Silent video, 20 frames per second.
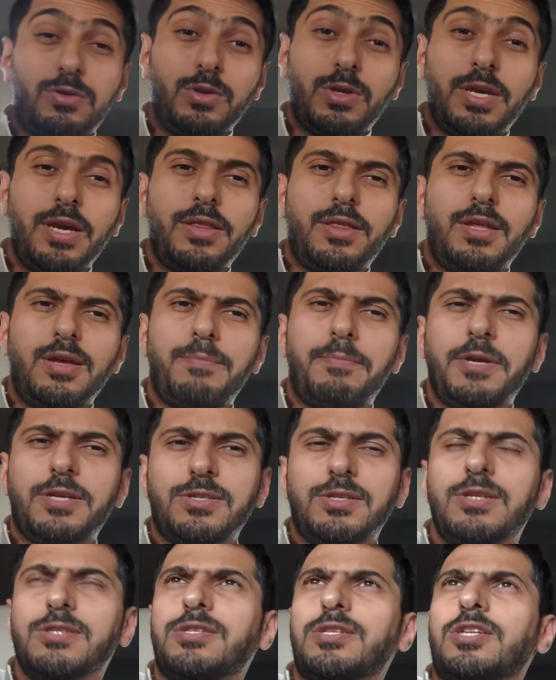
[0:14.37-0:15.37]
to get the
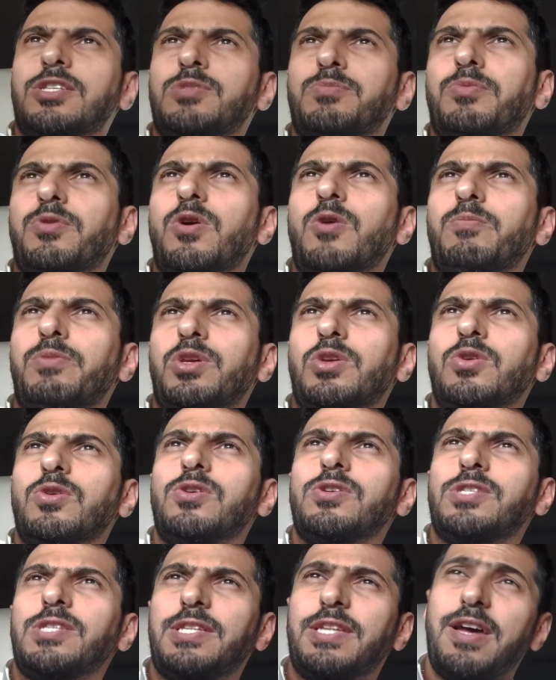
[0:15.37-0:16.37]
Pixel 6 Pro
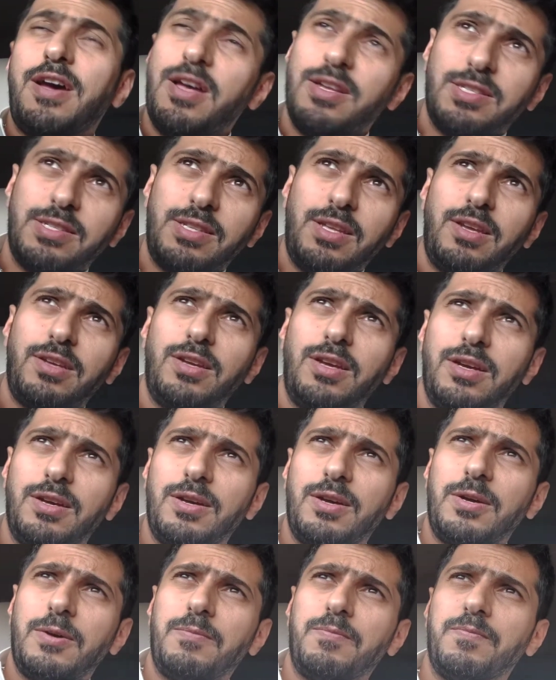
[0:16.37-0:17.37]
because it has the
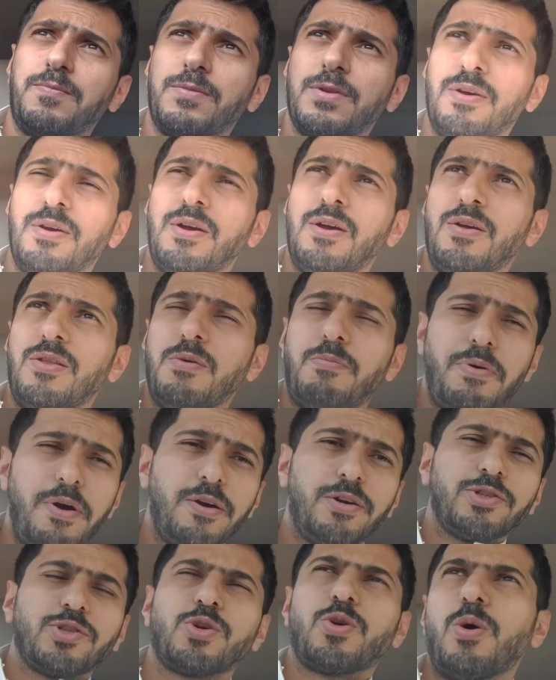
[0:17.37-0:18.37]

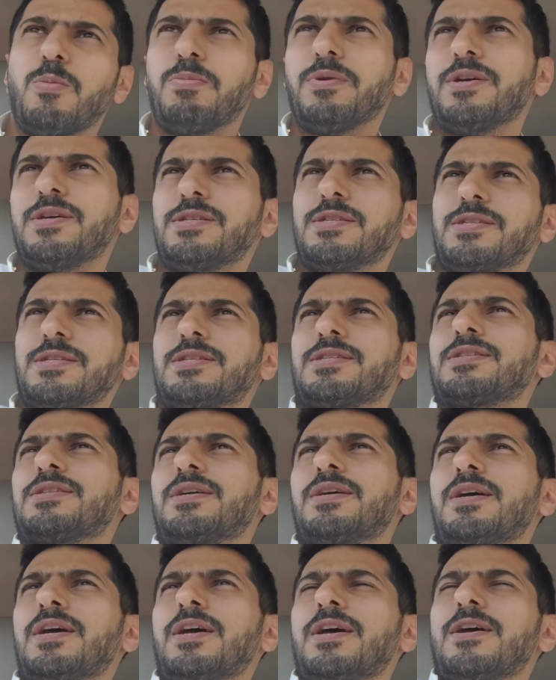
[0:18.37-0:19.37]
periscope lens.
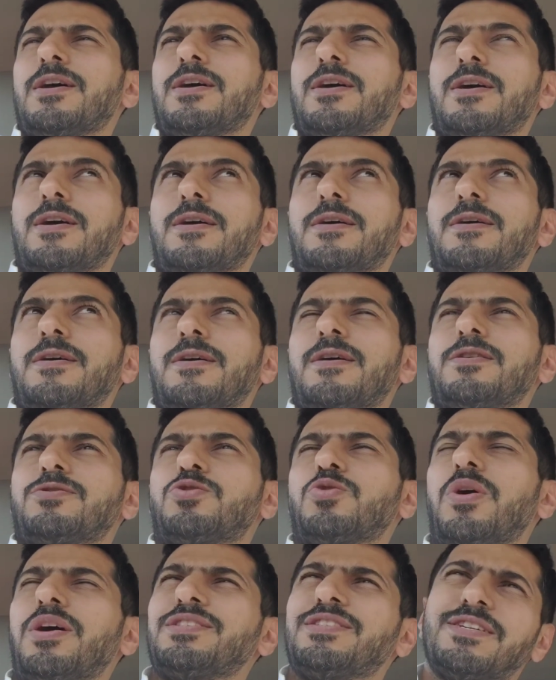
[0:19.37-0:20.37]

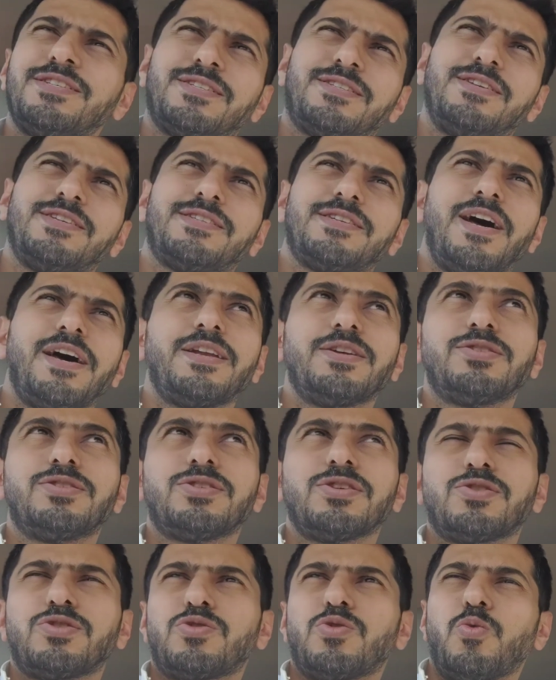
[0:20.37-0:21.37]
So I just decided
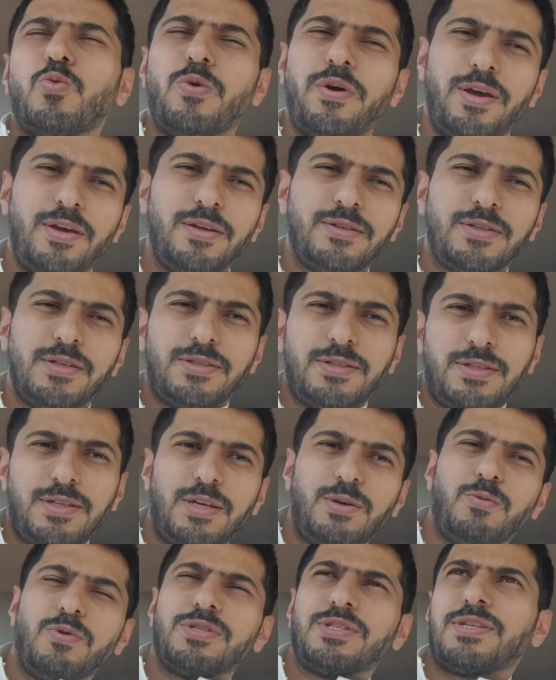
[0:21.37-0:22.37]
just to wait and
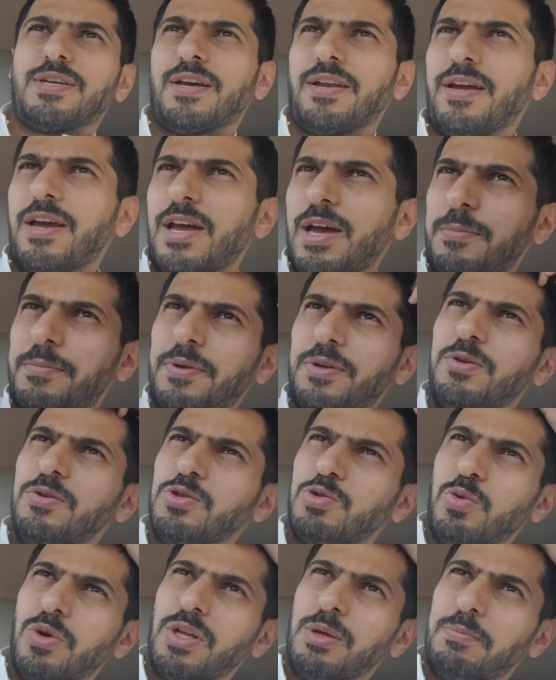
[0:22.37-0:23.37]
see what's gonna happen.
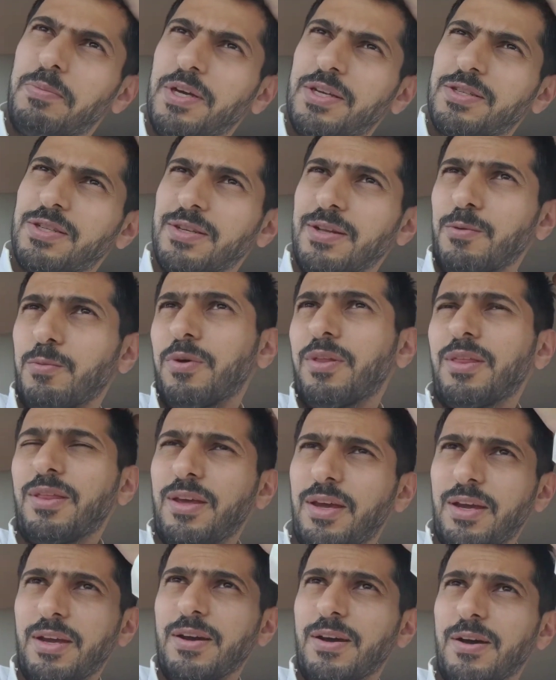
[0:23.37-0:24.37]
Usually Pixel, when they